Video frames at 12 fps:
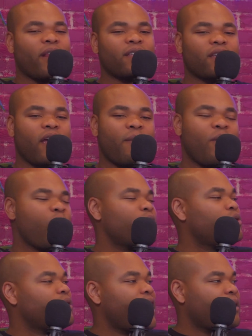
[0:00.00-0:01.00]

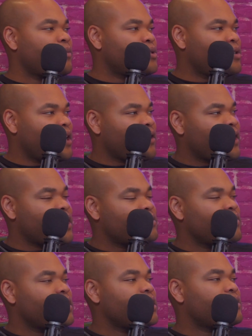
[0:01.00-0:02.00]
would you let your
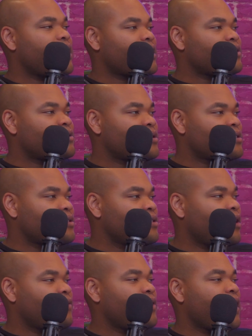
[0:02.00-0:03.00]
kids read these Dr. Seuss?
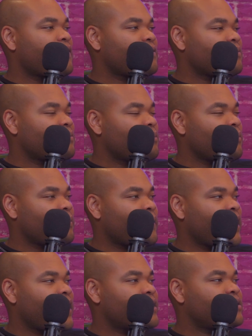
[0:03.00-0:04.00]
If you had
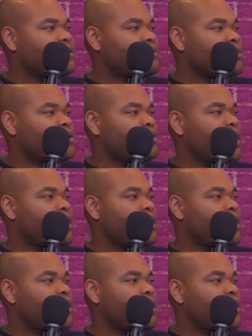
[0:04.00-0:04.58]
kids, would you